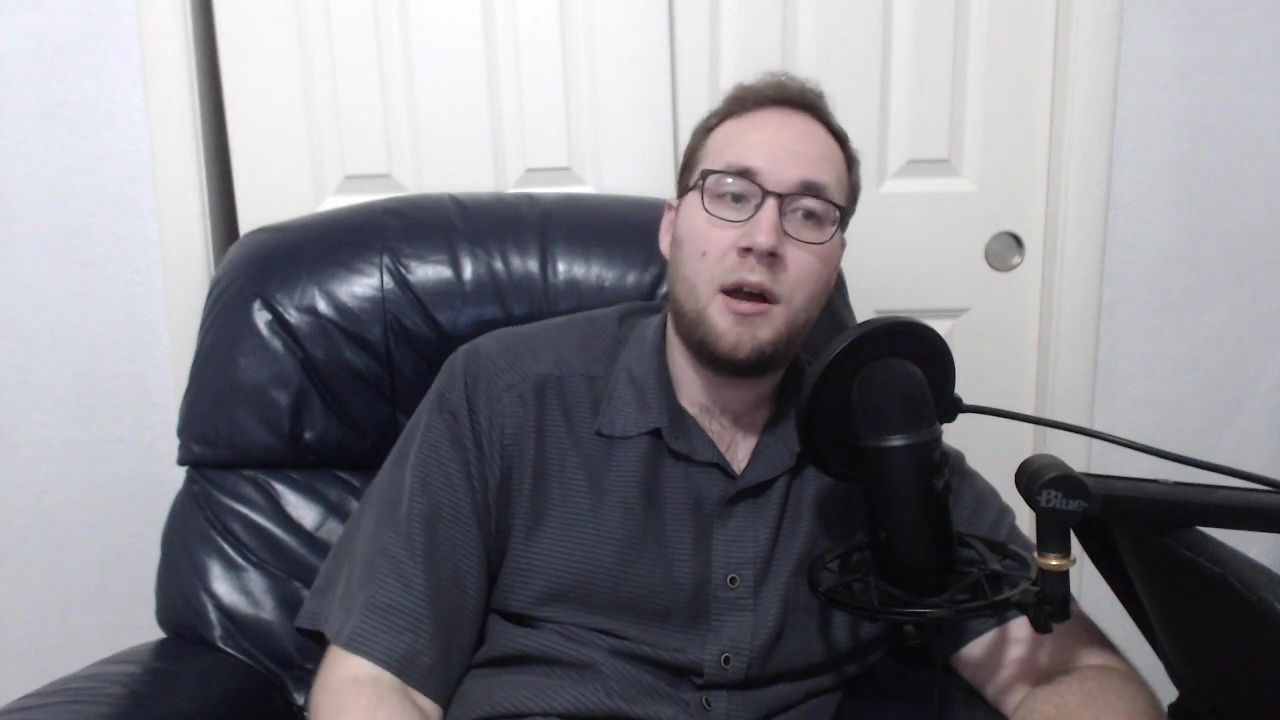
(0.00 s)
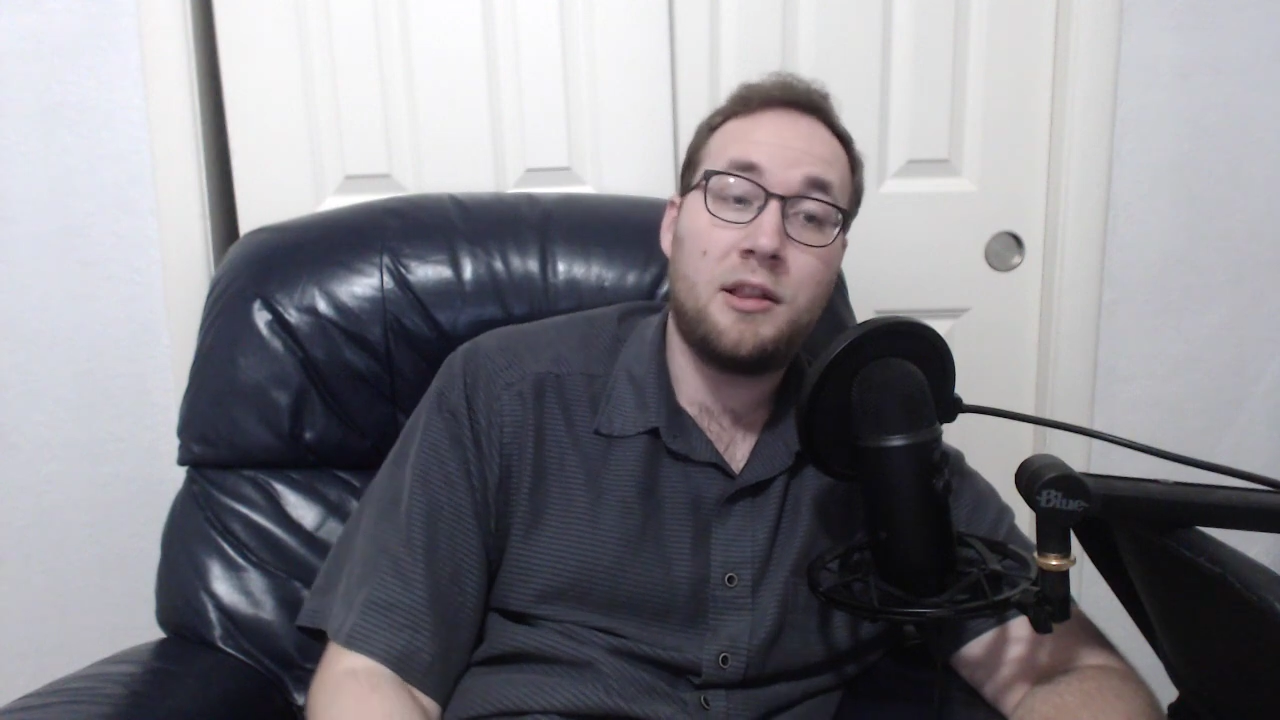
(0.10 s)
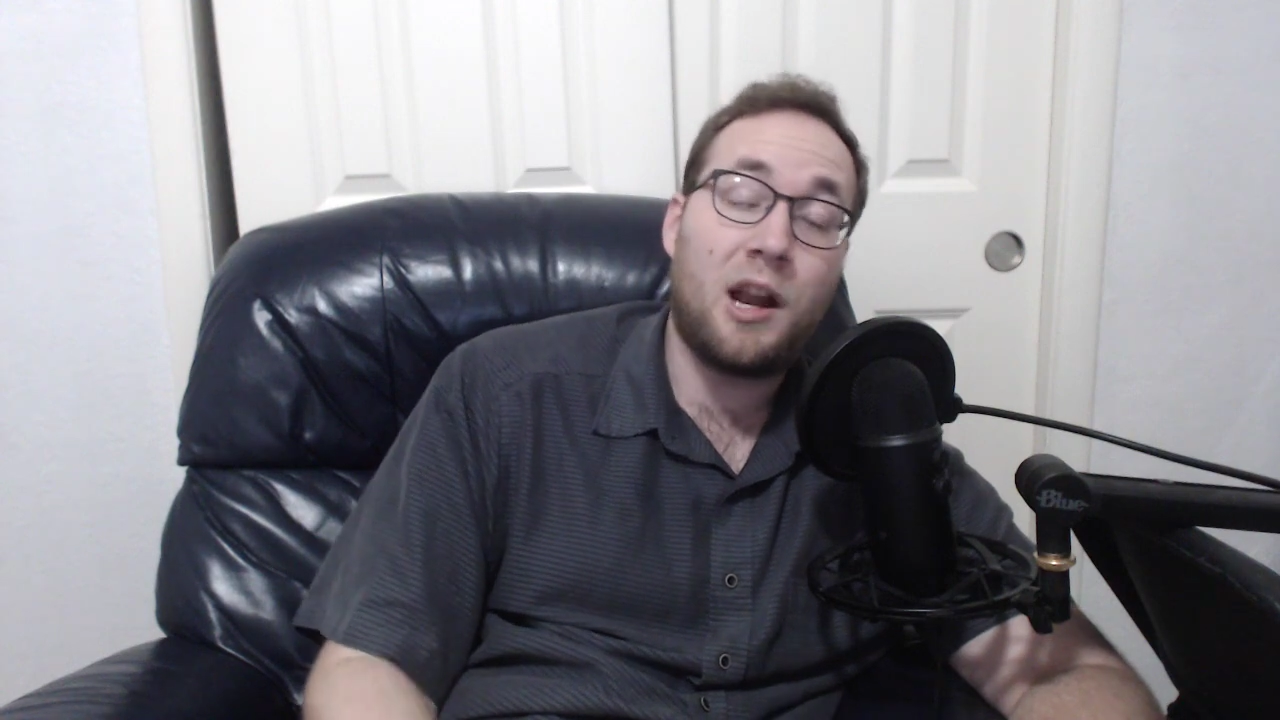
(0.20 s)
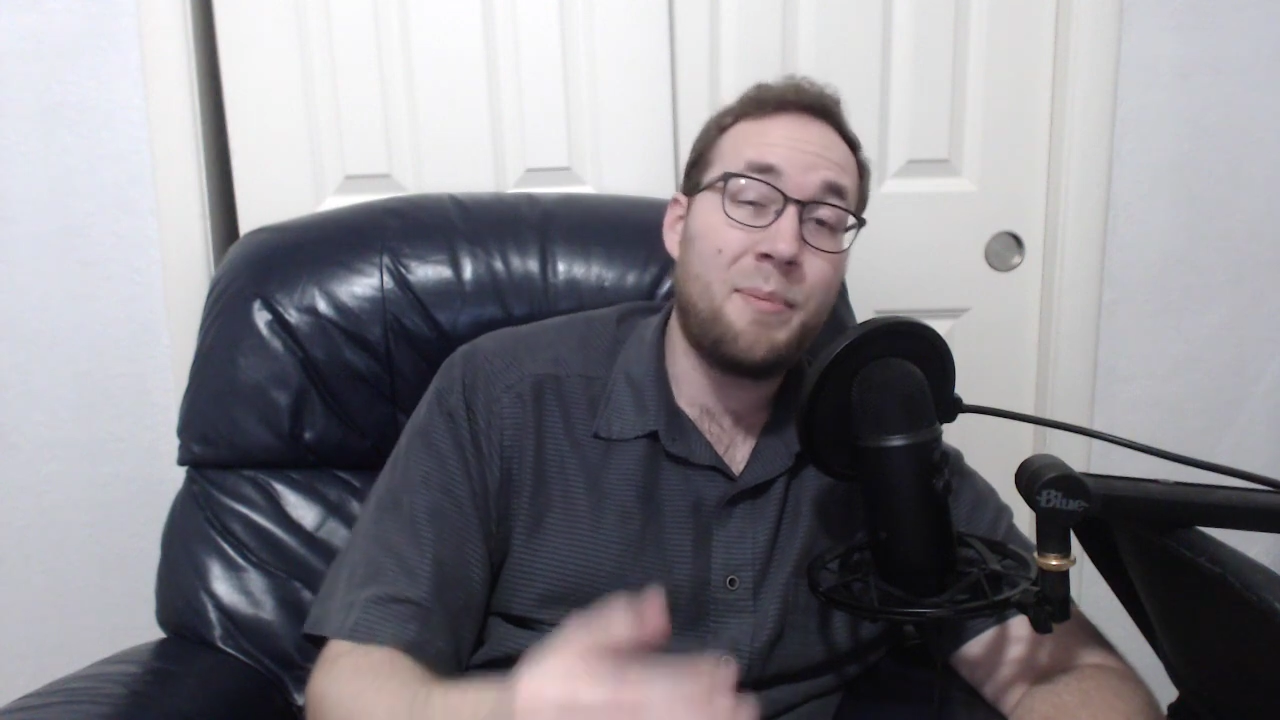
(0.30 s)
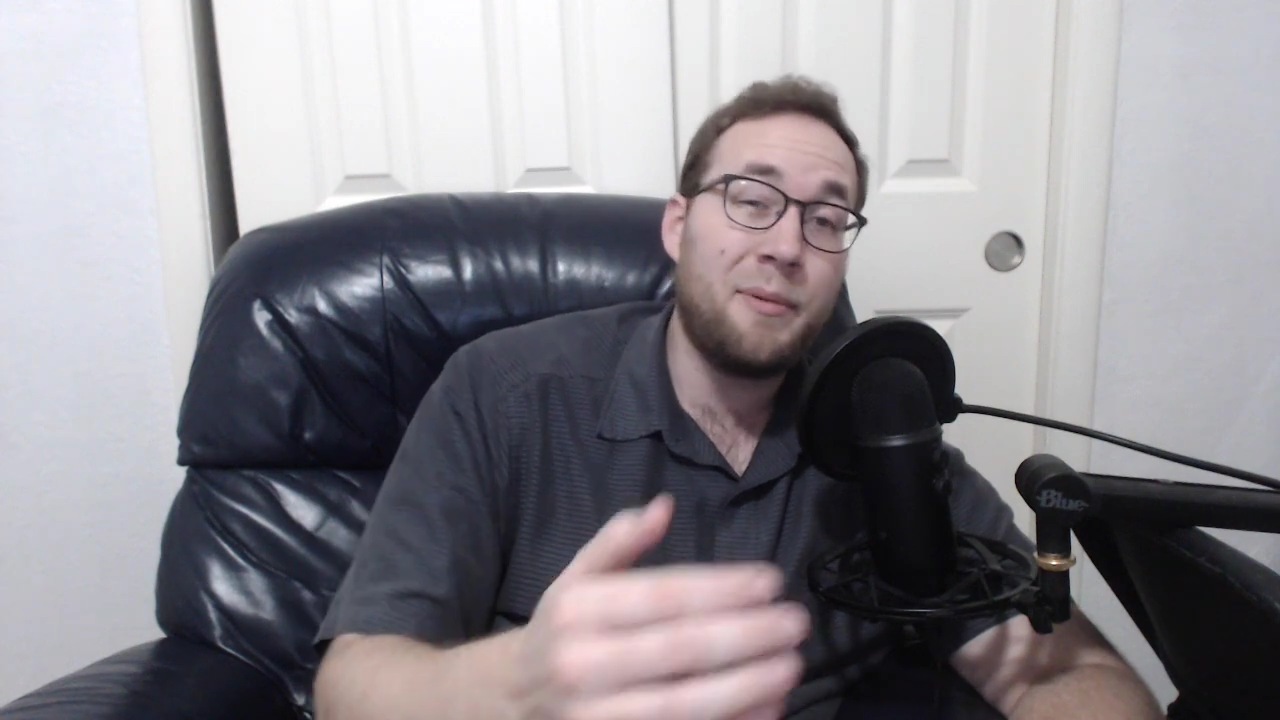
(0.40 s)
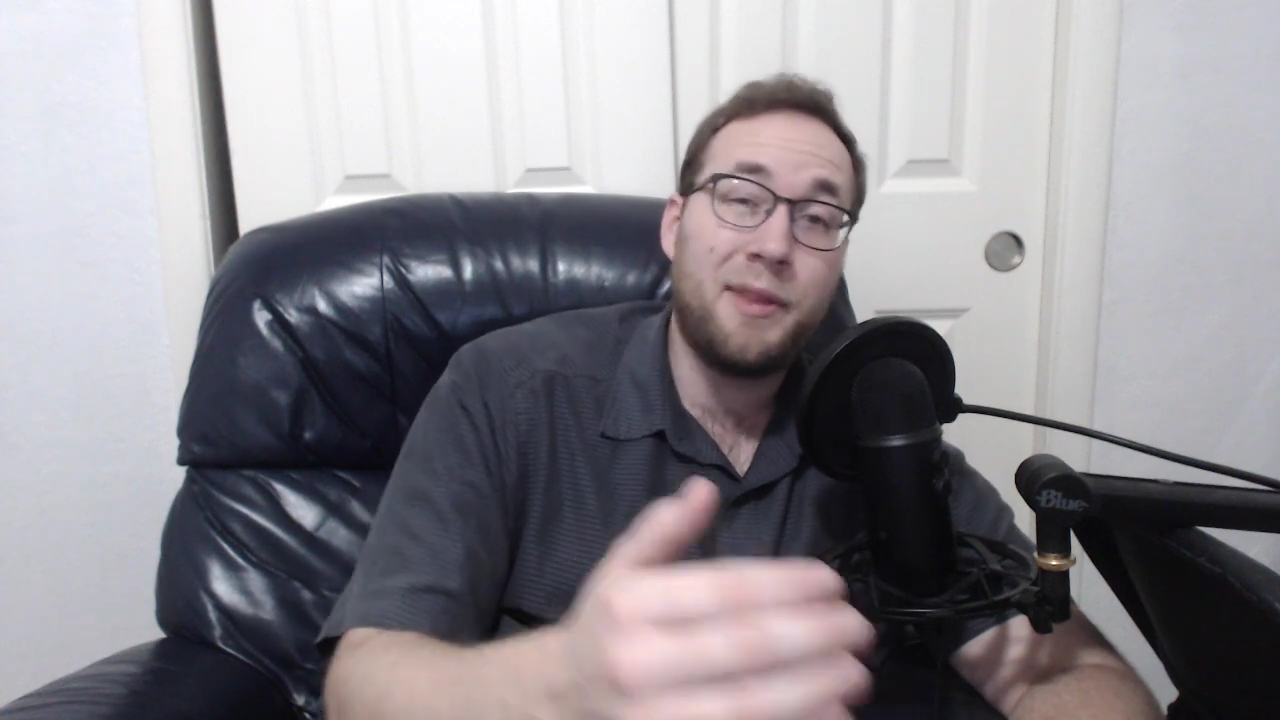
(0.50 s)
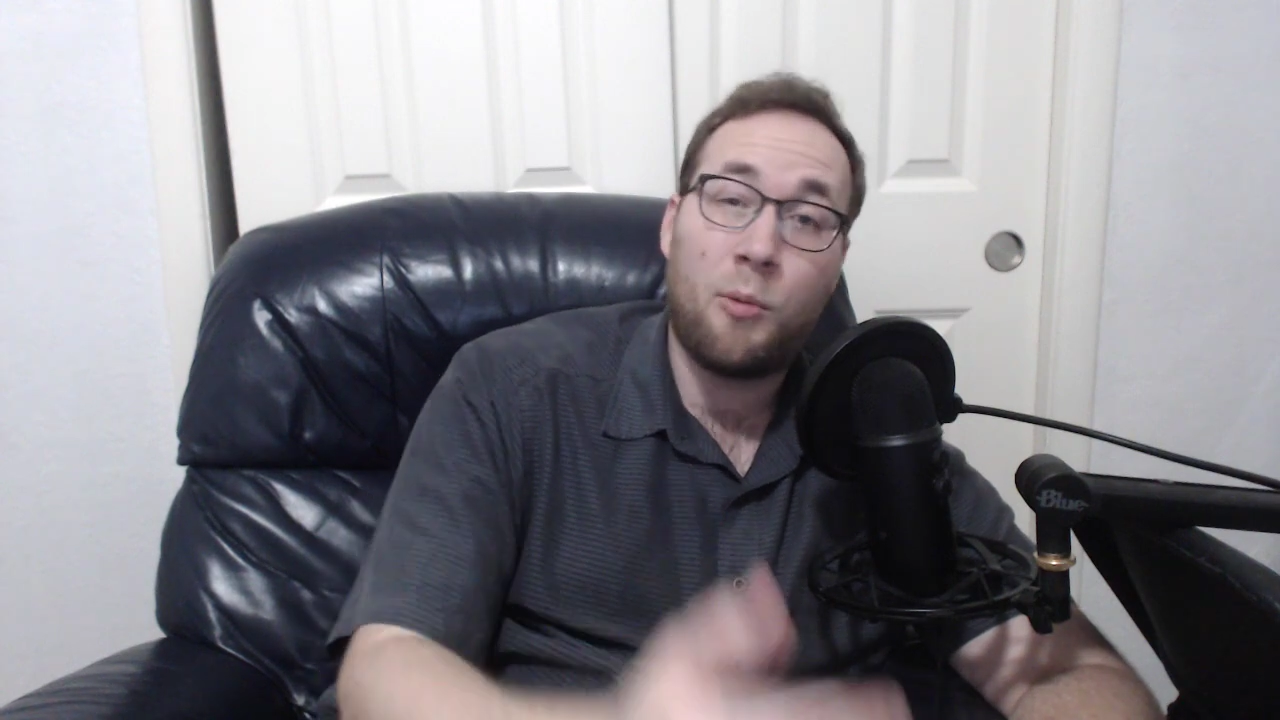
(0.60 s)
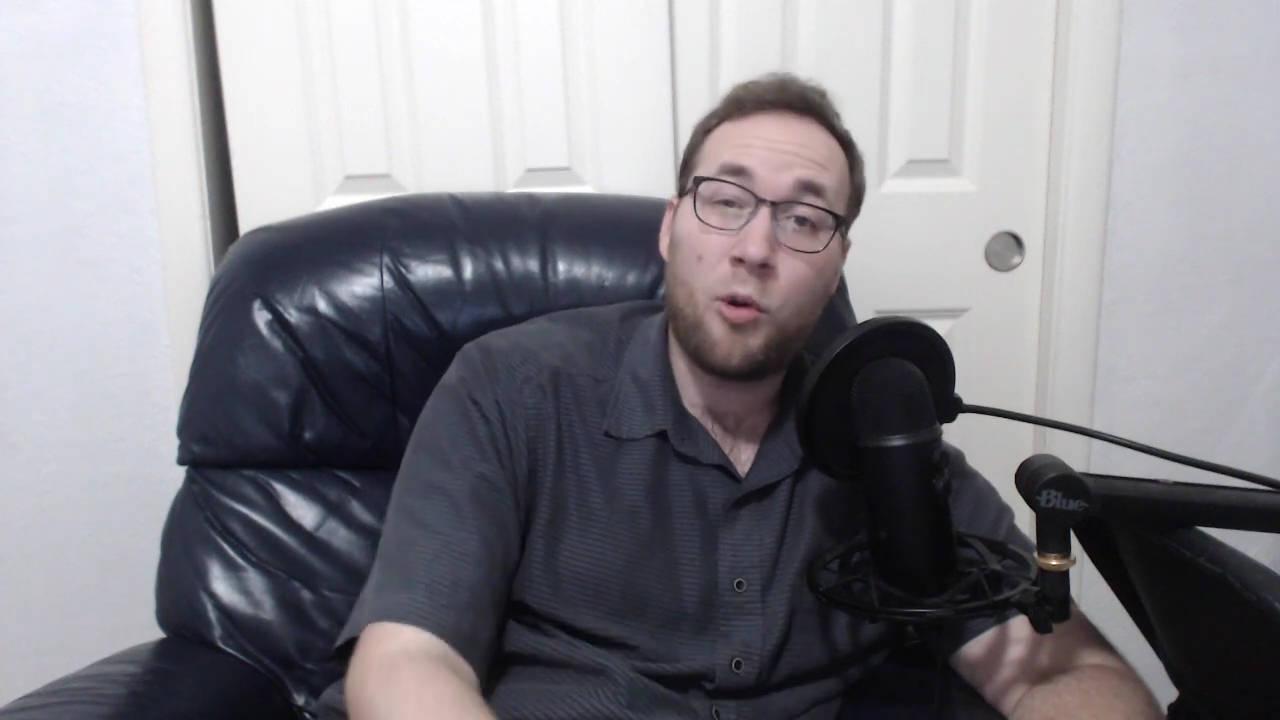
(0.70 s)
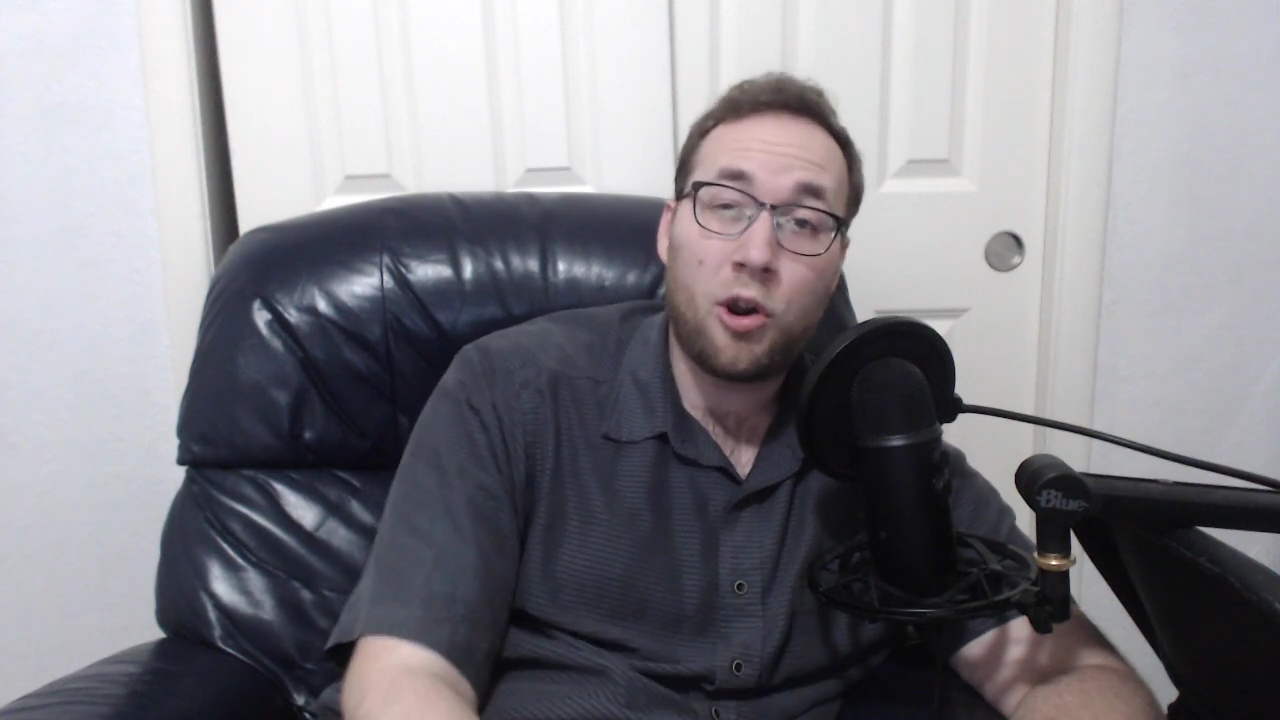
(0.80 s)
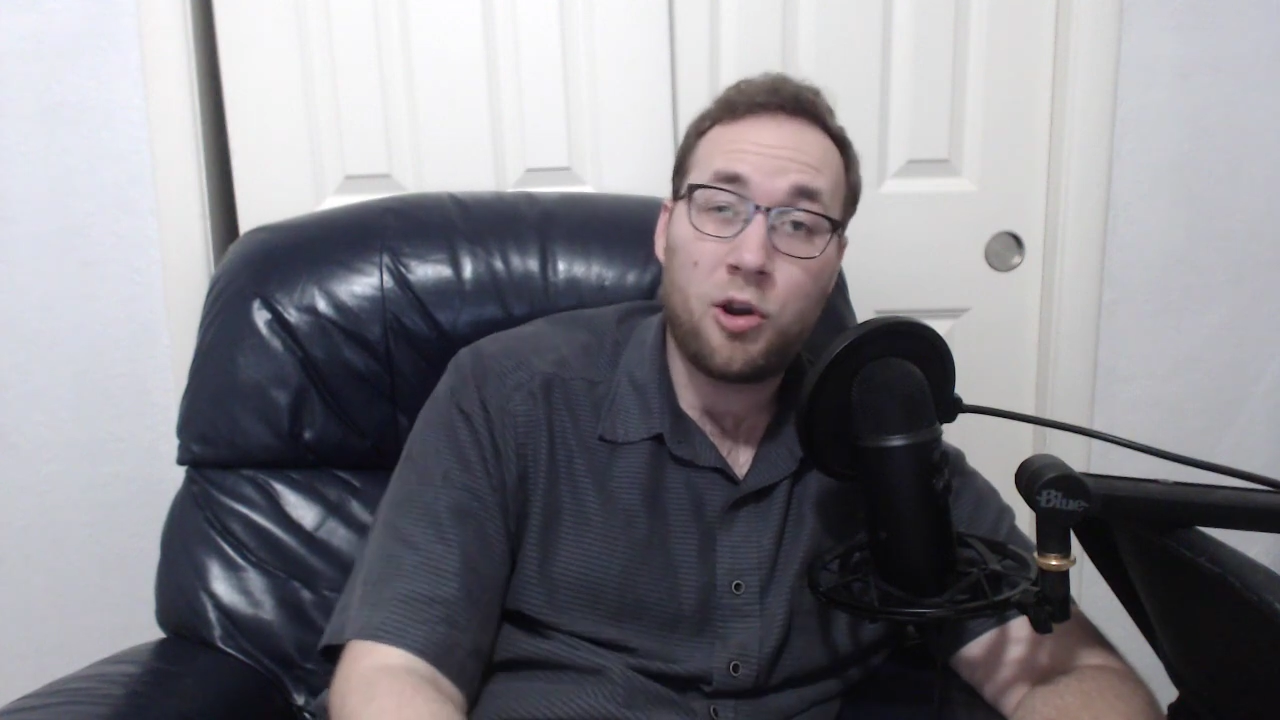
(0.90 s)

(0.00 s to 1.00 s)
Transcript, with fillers: a lot of people that were